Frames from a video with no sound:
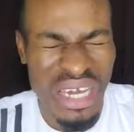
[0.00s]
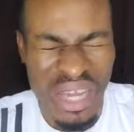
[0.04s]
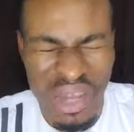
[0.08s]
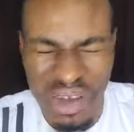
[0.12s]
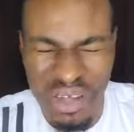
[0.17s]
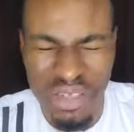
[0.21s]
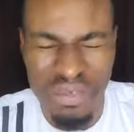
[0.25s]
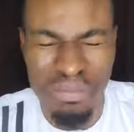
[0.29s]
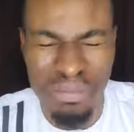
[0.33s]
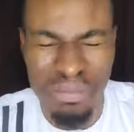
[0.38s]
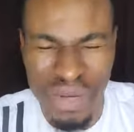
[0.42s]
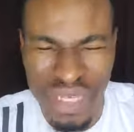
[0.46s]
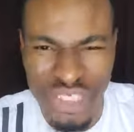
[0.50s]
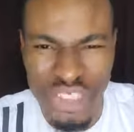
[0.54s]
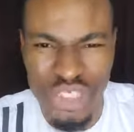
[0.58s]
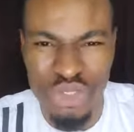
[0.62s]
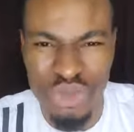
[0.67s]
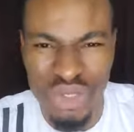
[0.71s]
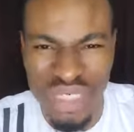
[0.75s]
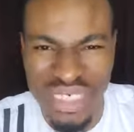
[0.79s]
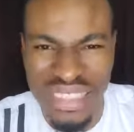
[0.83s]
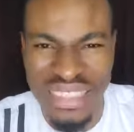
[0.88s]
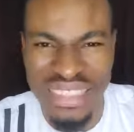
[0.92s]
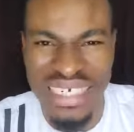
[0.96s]
God bless
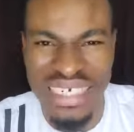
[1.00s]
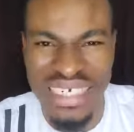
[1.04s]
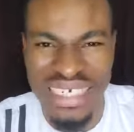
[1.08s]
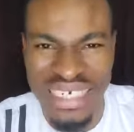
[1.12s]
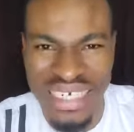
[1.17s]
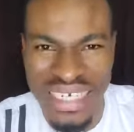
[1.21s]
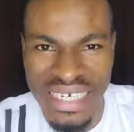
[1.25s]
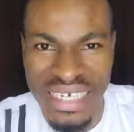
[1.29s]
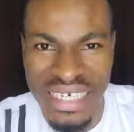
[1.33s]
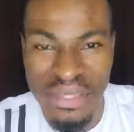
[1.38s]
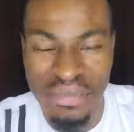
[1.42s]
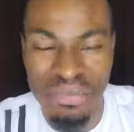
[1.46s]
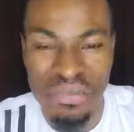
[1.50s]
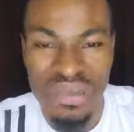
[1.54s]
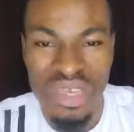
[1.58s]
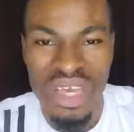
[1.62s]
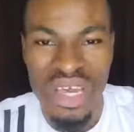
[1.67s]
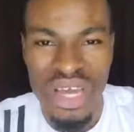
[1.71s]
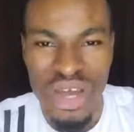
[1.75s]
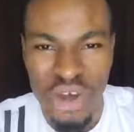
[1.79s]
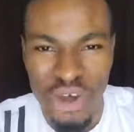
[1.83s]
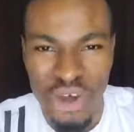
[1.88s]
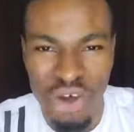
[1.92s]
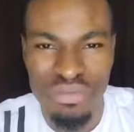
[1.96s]
you in the name
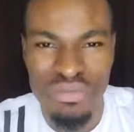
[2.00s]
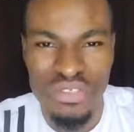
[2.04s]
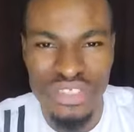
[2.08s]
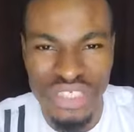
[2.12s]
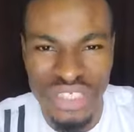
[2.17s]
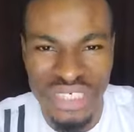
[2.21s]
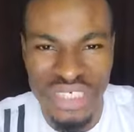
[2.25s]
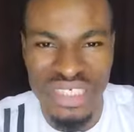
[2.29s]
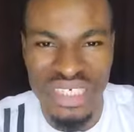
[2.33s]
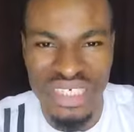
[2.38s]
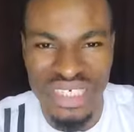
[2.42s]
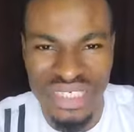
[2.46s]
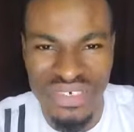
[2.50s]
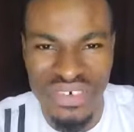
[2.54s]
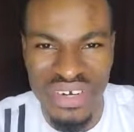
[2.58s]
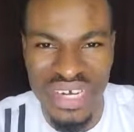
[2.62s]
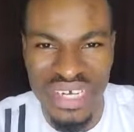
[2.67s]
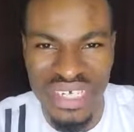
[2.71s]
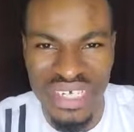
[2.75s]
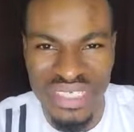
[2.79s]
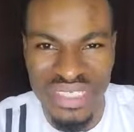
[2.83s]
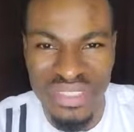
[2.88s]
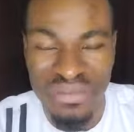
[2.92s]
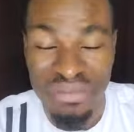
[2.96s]
of Jesus
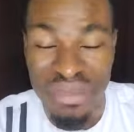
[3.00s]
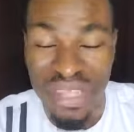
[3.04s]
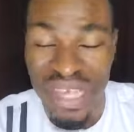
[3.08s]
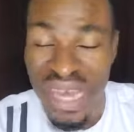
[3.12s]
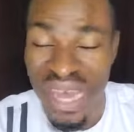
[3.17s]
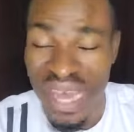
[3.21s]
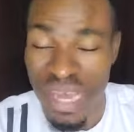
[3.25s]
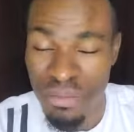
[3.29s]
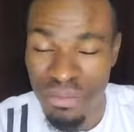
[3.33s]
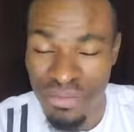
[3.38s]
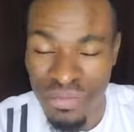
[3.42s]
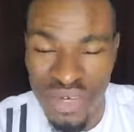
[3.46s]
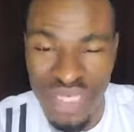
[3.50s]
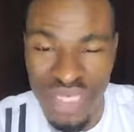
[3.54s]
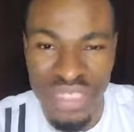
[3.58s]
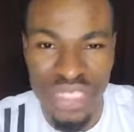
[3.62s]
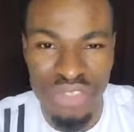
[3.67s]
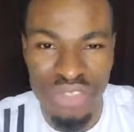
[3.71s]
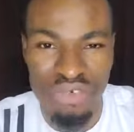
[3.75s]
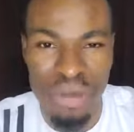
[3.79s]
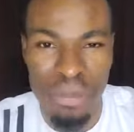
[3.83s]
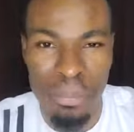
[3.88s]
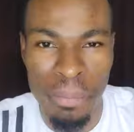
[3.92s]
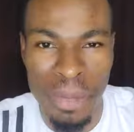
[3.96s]
Christ. I pray
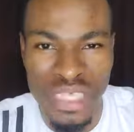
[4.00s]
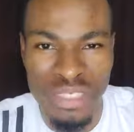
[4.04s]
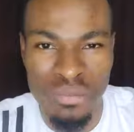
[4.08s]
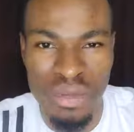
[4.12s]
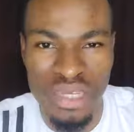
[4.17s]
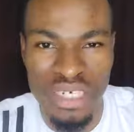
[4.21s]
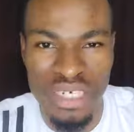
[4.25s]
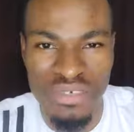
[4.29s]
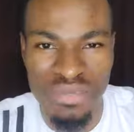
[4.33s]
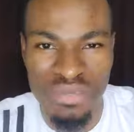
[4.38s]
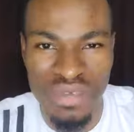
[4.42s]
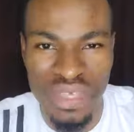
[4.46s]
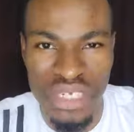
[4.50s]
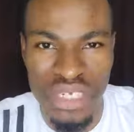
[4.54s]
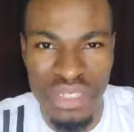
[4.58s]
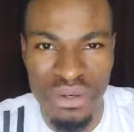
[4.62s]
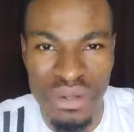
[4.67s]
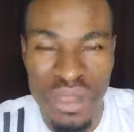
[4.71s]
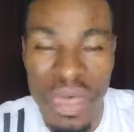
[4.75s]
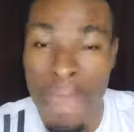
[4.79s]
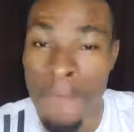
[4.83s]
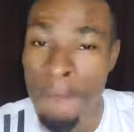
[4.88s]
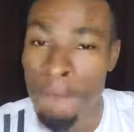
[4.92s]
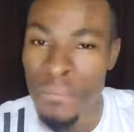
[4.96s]
that are blessed by this
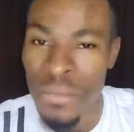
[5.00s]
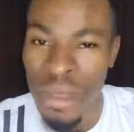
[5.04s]
video.